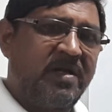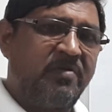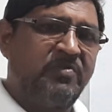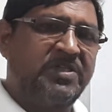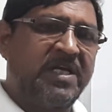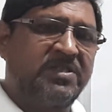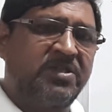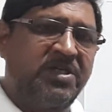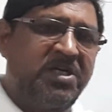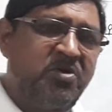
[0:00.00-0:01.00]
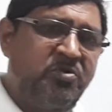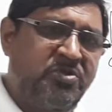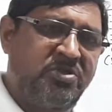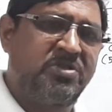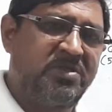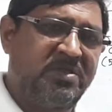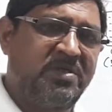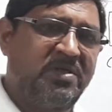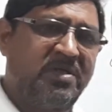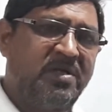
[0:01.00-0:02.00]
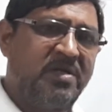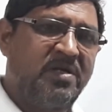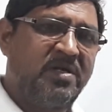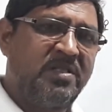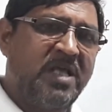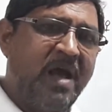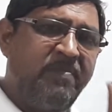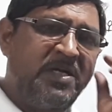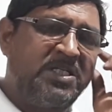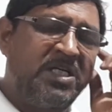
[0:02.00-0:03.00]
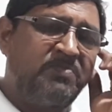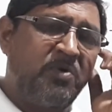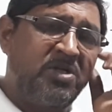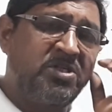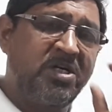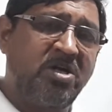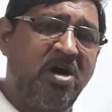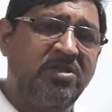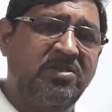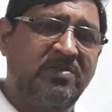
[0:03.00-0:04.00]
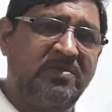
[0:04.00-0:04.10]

which has reduced the hybrid seed production cost